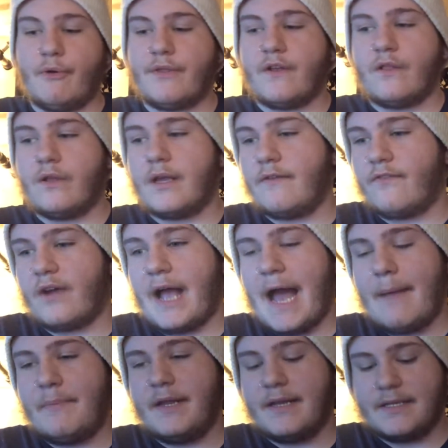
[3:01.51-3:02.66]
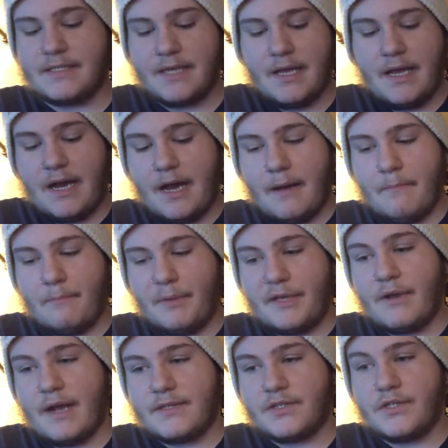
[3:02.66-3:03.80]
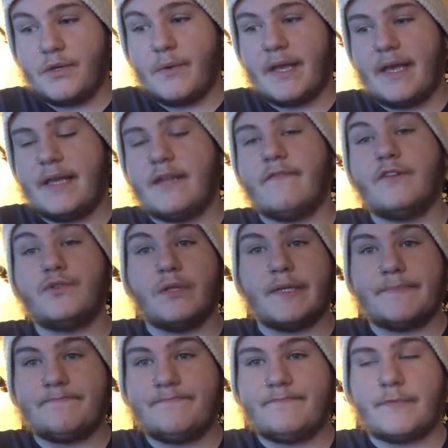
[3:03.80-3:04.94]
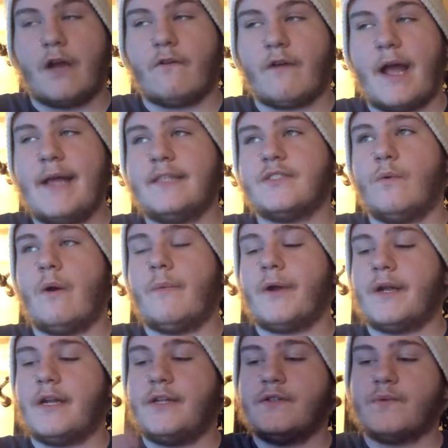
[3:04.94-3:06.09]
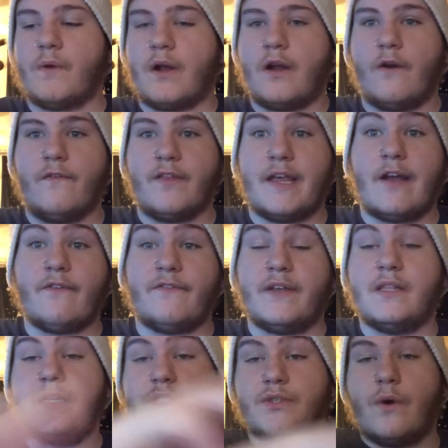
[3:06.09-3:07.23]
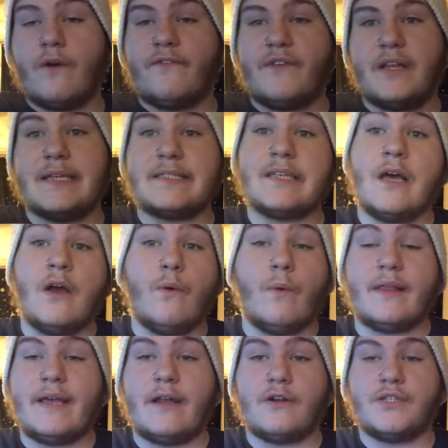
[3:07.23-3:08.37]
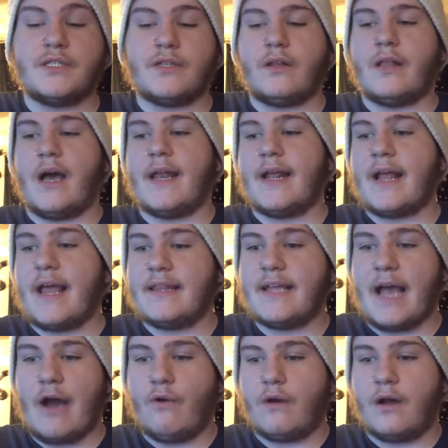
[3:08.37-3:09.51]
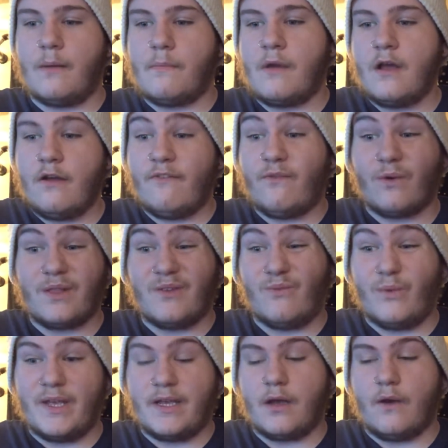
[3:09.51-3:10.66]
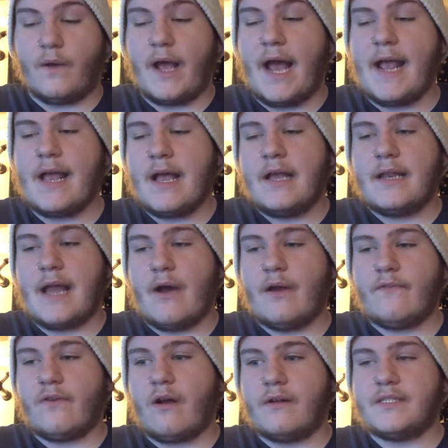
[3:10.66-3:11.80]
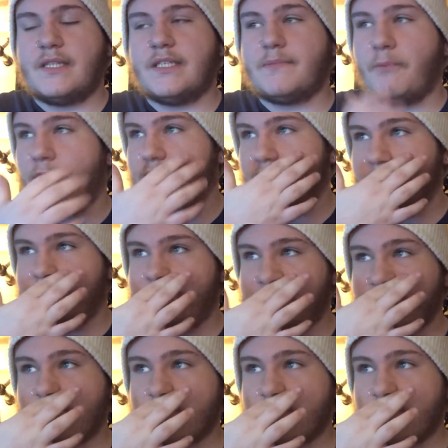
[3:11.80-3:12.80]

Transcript: both are looking for happiness, um, but you guys are doing it individually, all right? So what we're going to do is we're going to go over their feelings, your feelings, where the energies are aligning, and the outcome for the week, okay? Now, in regards to this person,